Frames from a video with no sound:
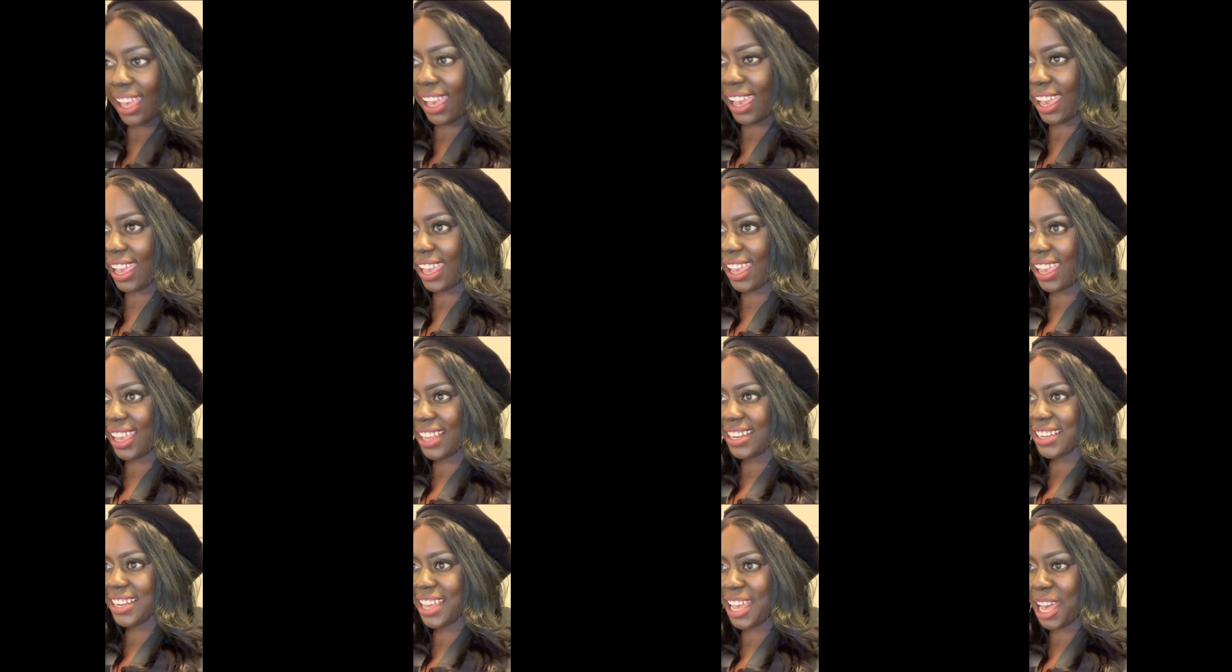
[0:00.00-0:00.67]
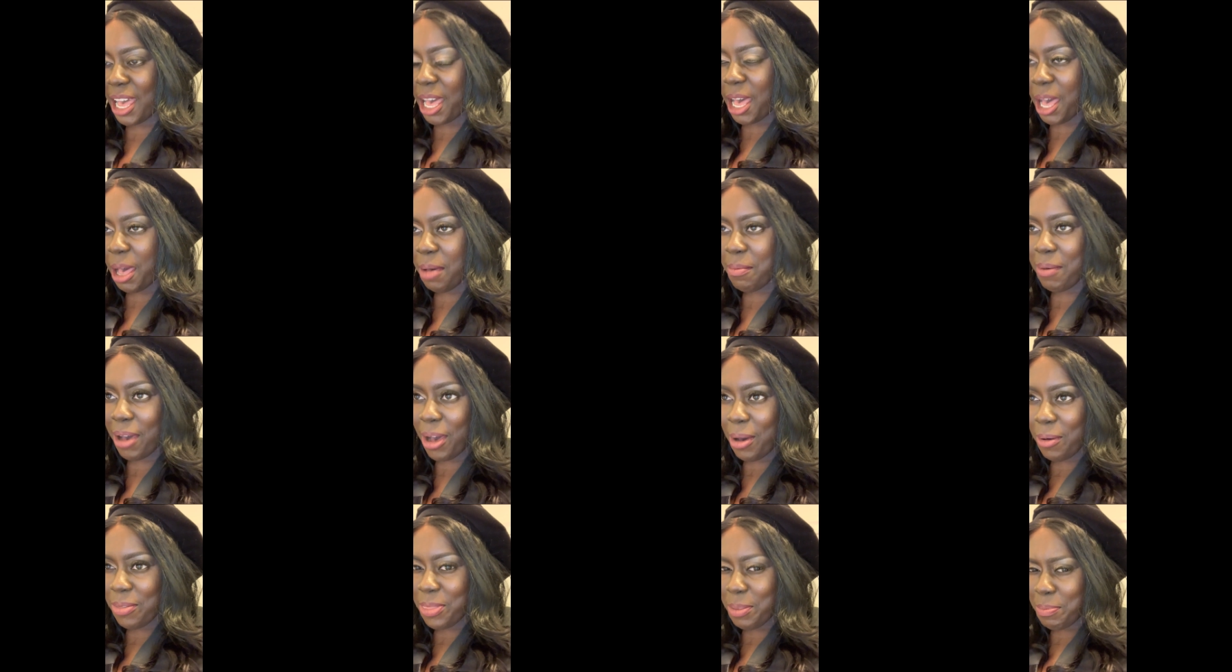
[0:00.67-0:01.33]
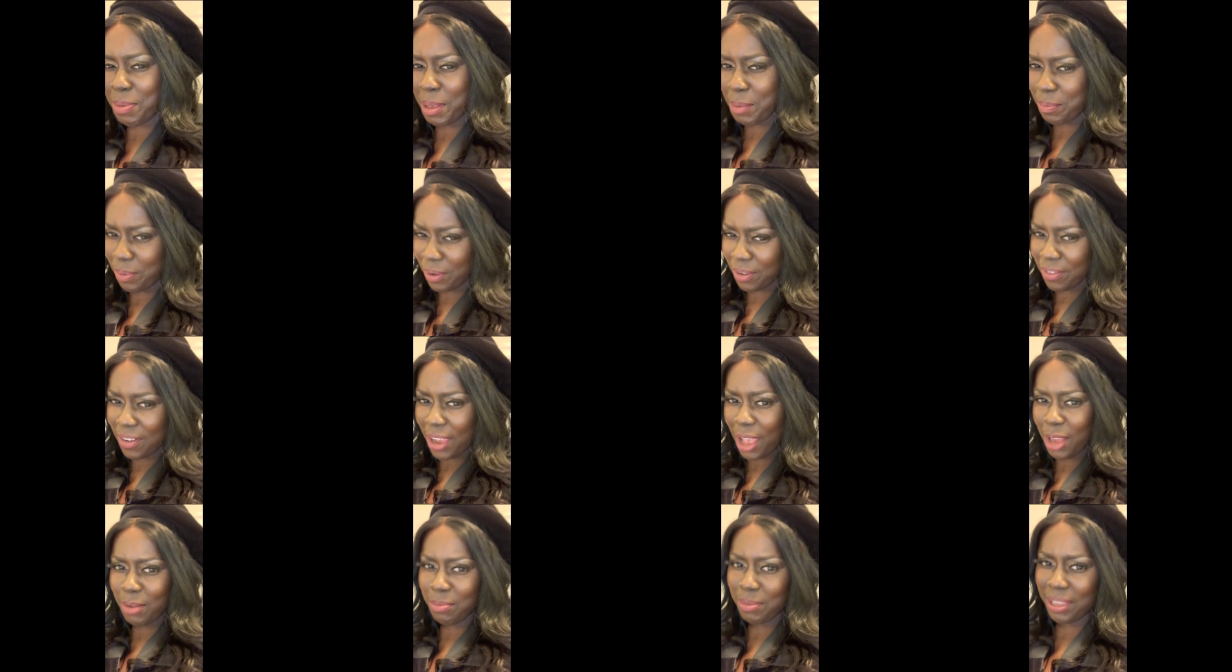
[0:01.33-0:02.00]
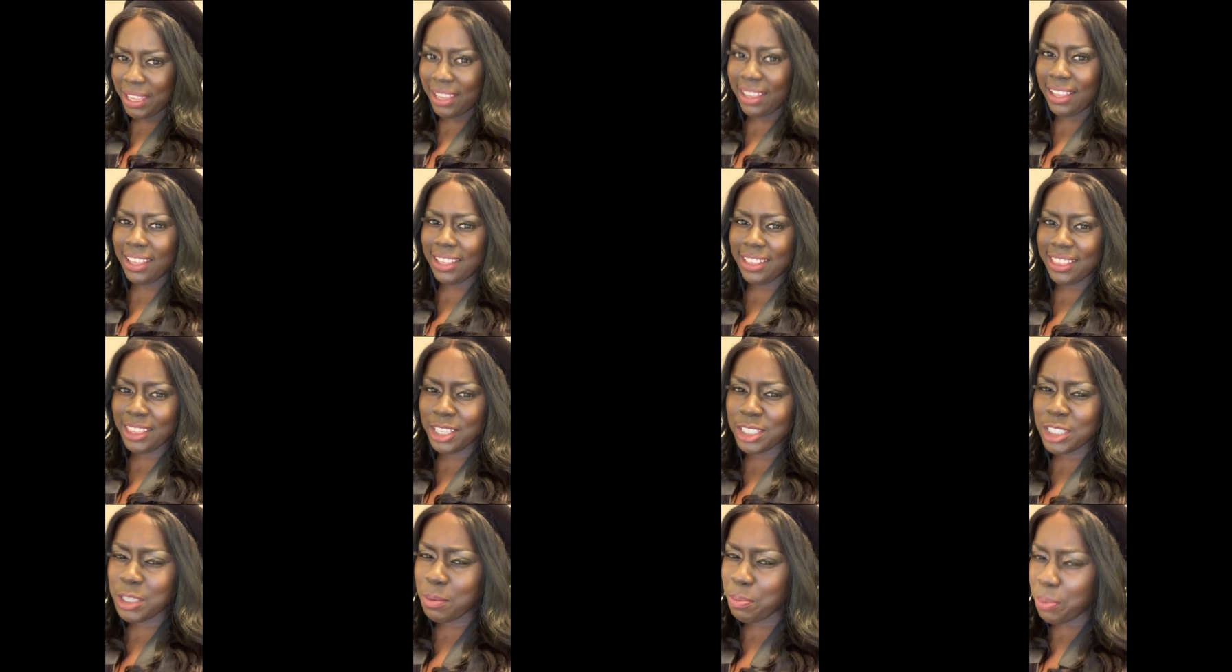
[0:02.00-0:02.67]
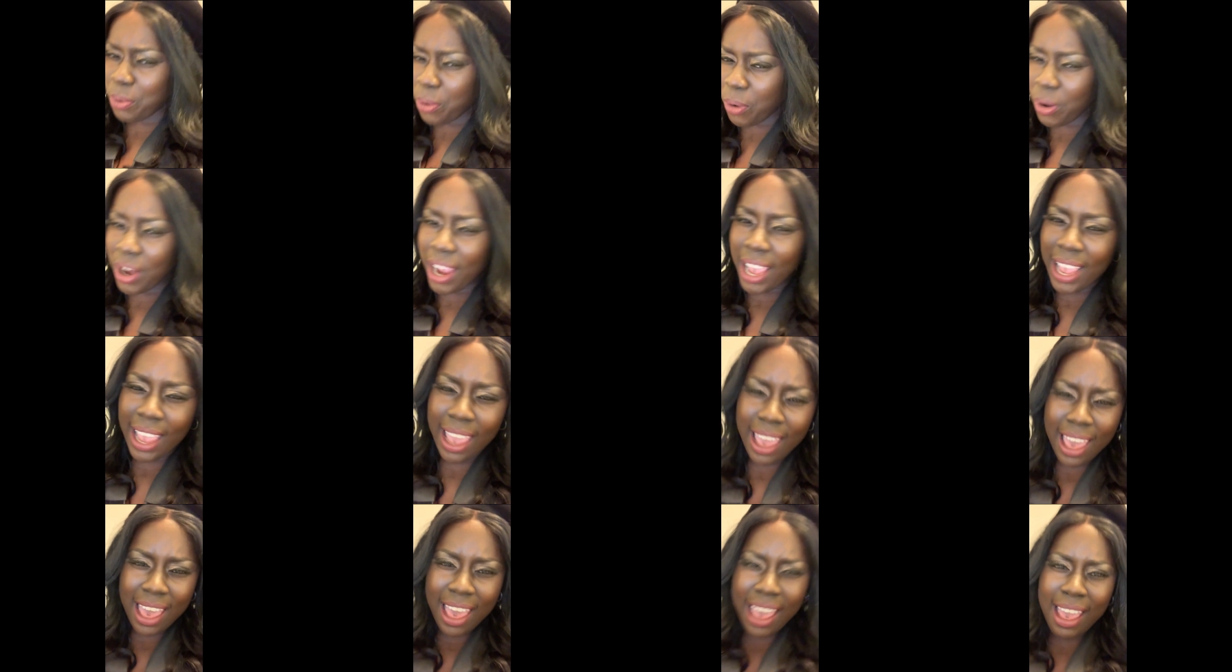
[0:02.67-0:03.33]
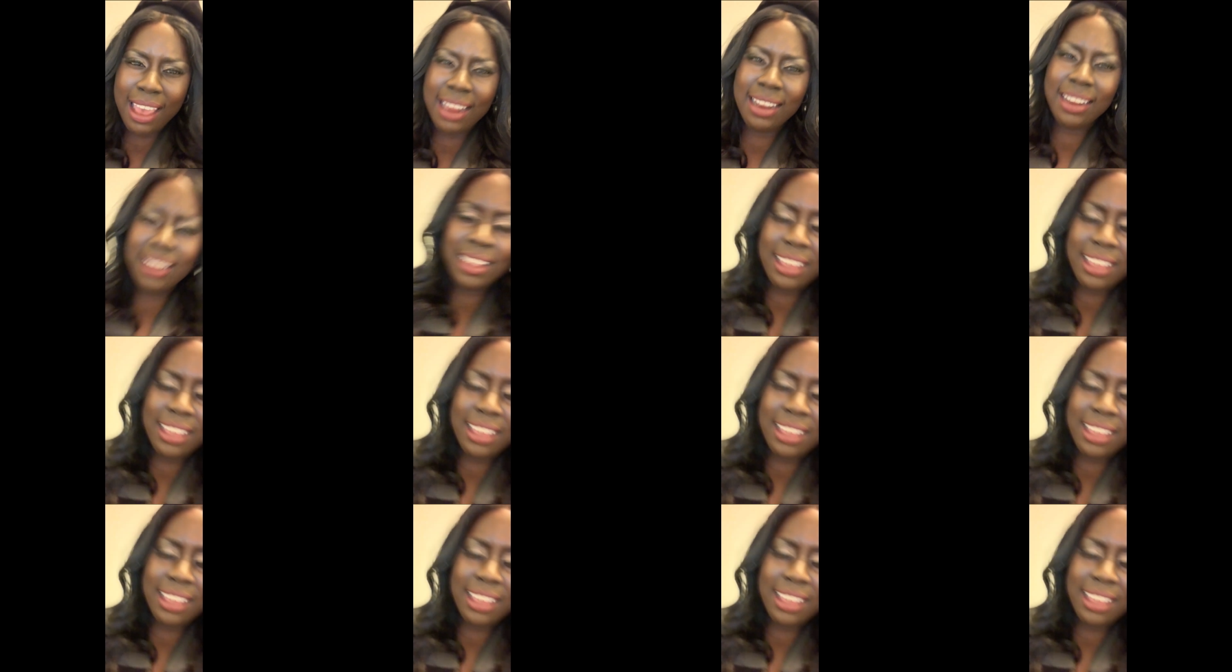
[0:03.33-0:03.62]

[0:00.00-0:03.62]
and about the people around me, the support I had,